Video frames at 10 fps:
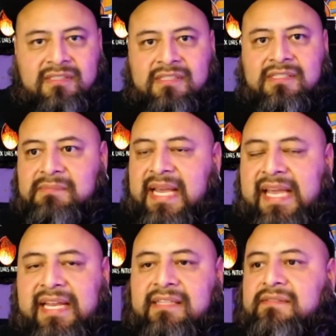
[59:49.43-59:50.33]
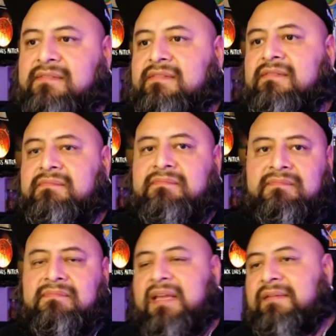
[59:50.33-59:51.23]
I made it.
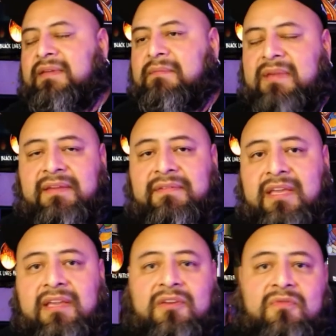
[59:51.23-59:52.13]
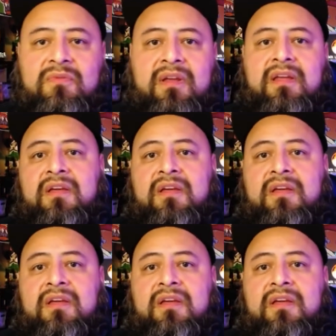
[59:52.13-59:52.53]
Mm, maybe maybe you